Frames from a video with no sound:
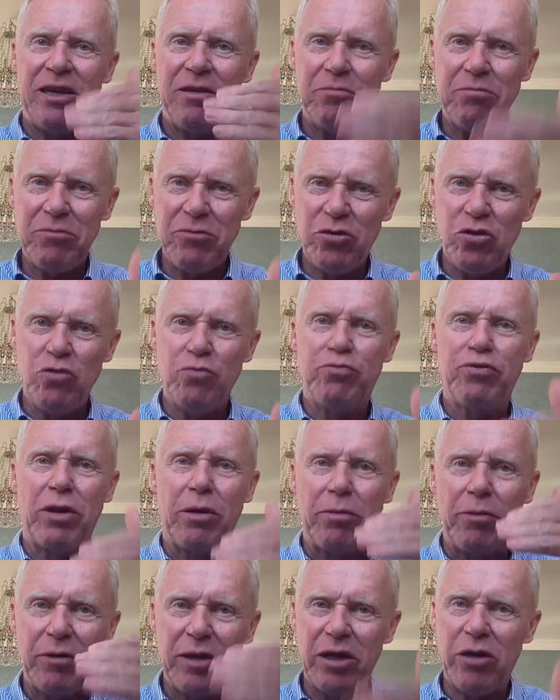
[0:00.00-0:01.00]
you
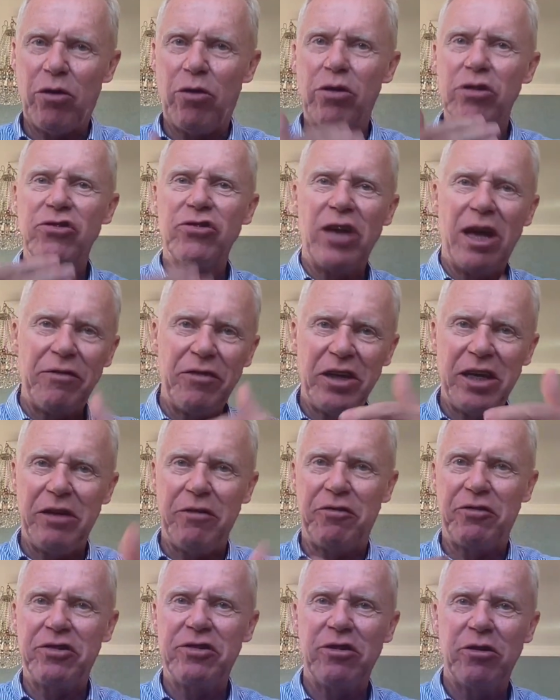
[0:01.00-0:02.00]
probably also have a
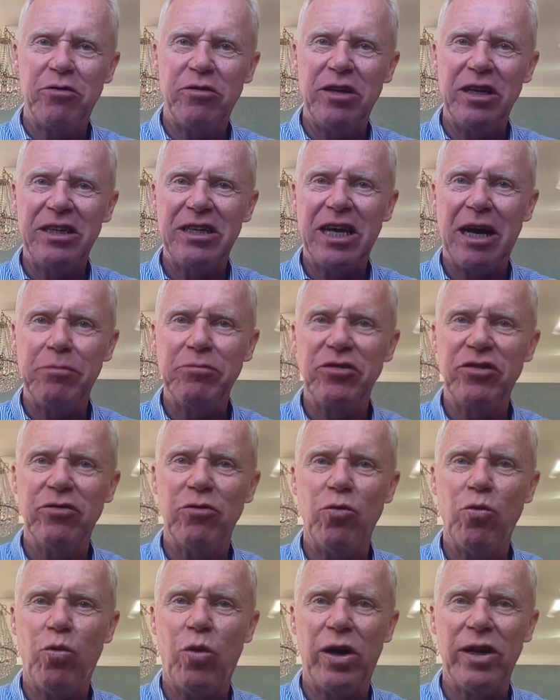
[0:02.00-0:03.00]
gift. So it comes
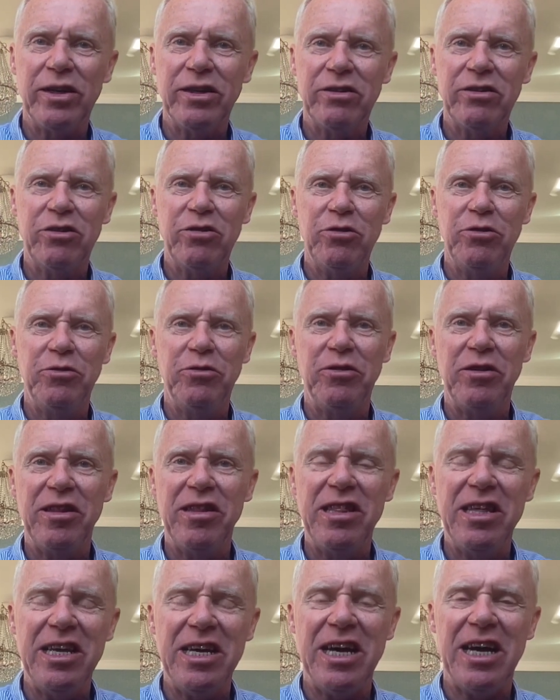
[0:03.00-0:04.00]
one to
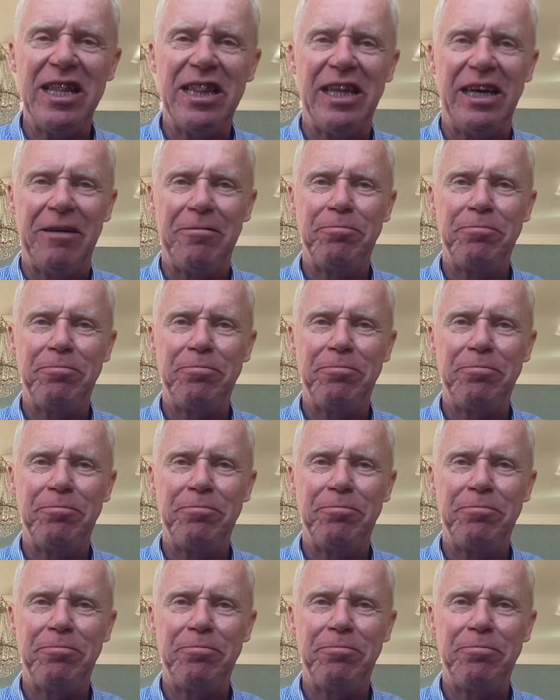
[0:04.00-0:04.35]
the other.